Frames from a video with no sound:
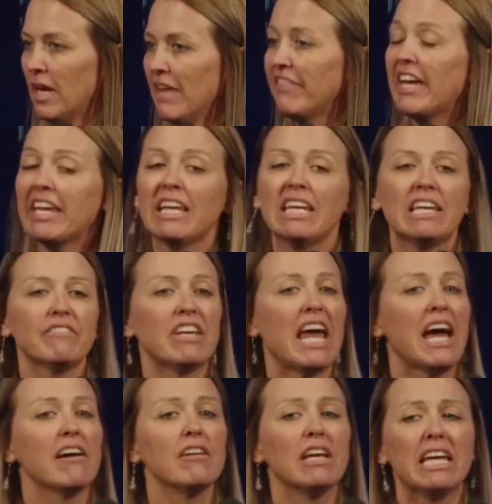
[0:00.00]
They didn't
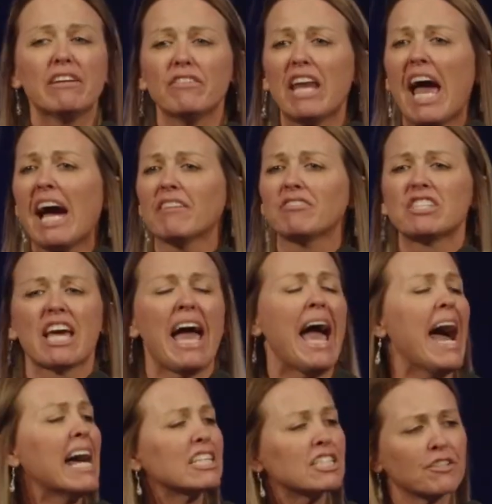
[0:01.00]
even have to
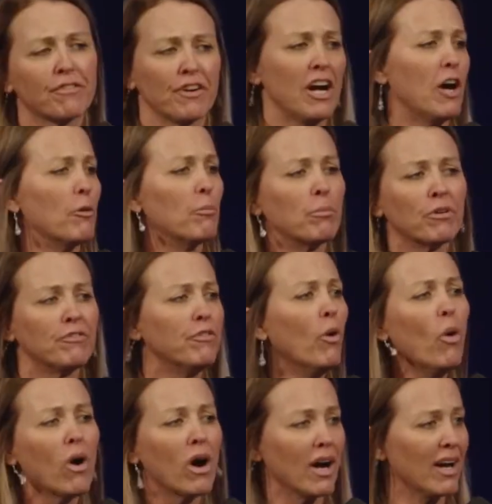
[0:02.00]
ask for help
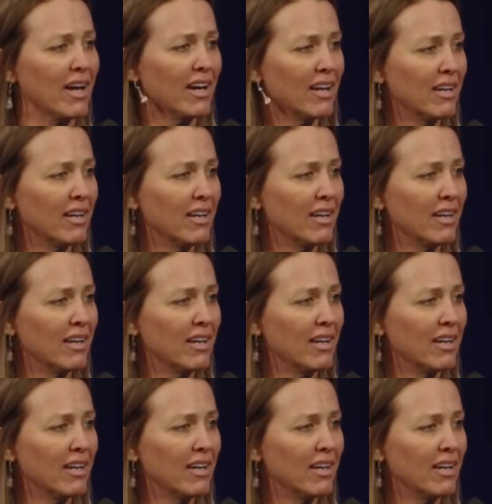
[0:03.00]
before.